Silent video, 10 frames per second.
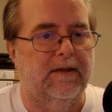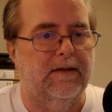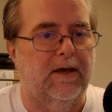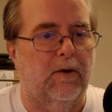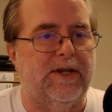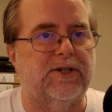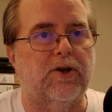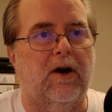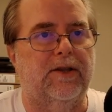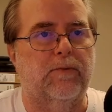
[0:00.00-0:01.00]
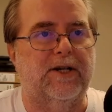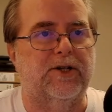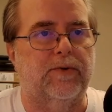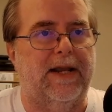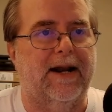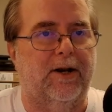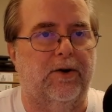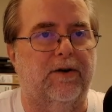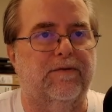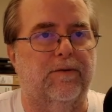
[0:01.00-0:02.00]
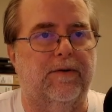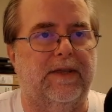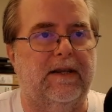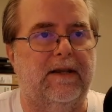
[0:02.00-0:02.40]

that we saw in the registry editor for the